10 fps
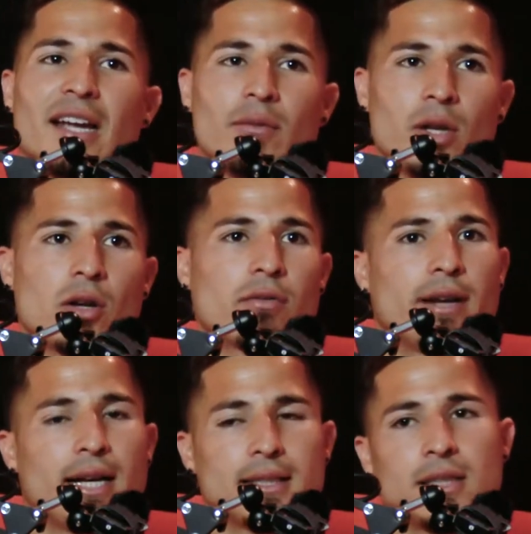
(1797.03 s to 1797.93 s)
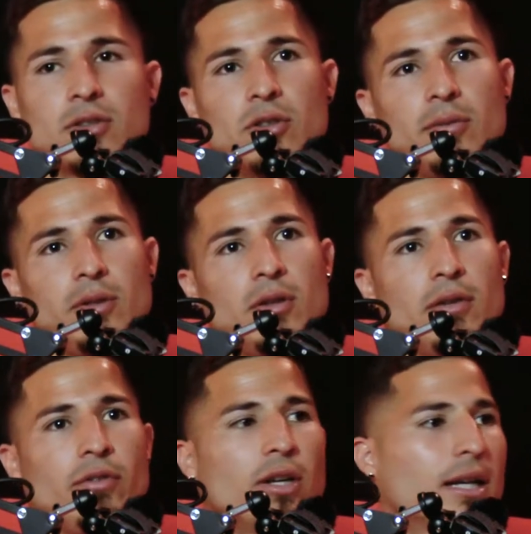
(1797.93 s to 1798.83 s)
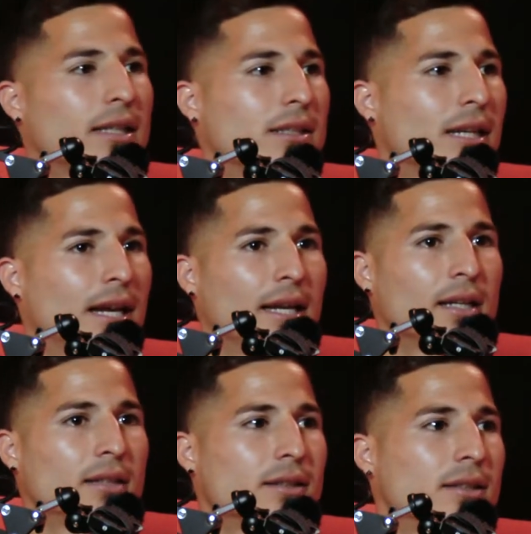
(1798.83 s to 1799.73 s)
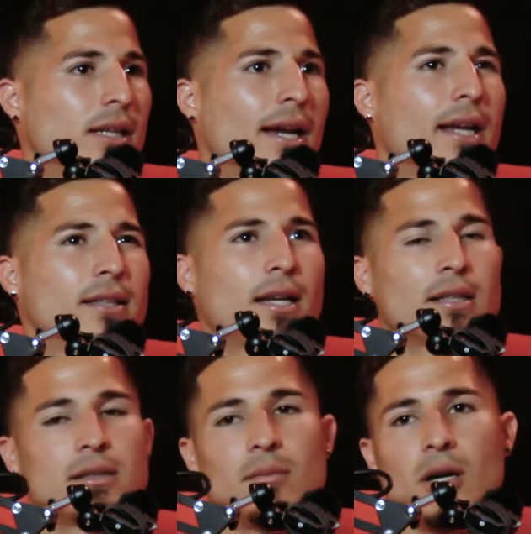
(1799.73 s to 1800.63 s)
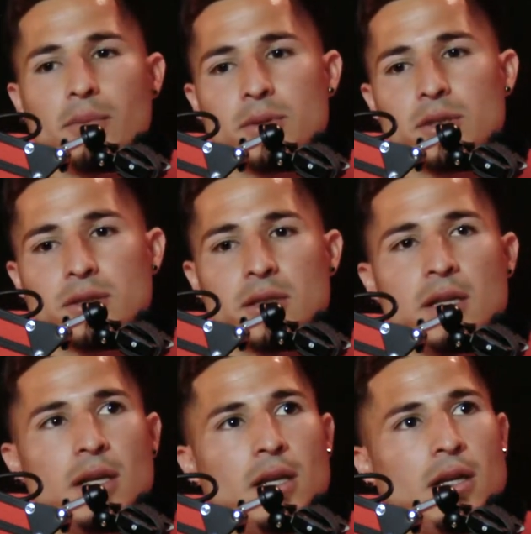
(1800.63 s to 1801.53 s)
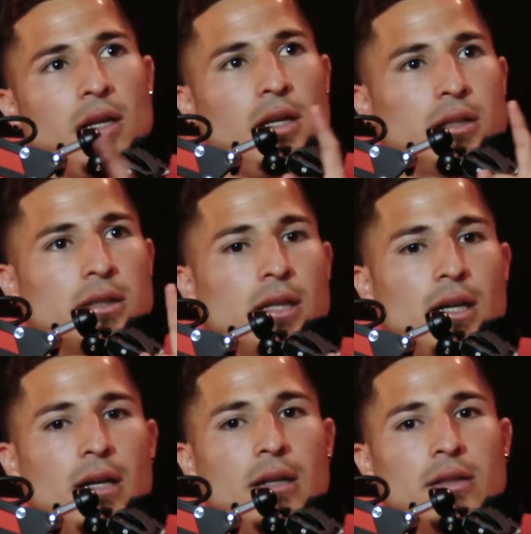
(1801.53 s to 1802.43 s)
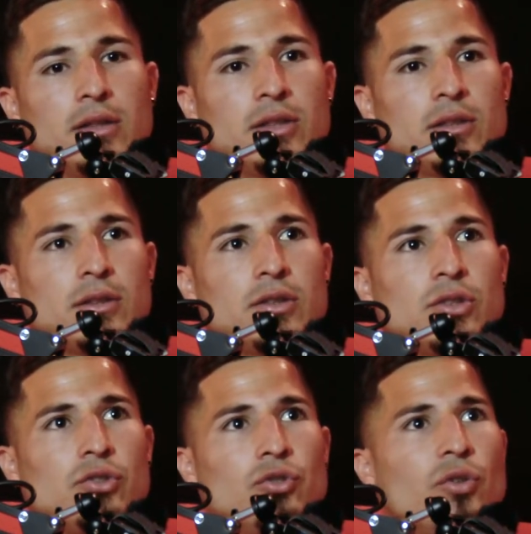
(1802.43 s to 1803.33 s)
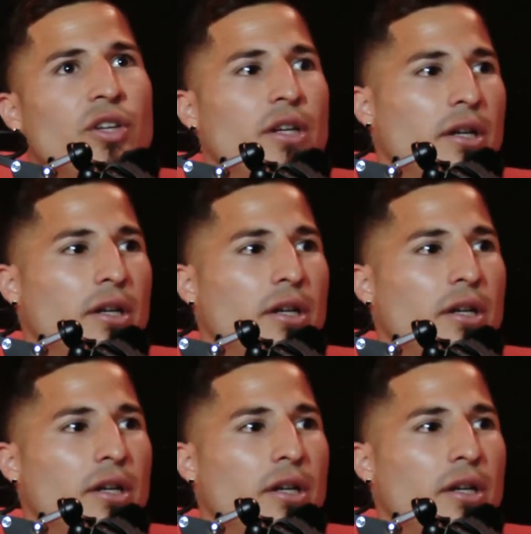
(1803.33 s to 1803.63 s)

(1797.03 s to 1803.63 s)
him a little advice. I told him, if you're going to sign, because I guess he had some options his junior year,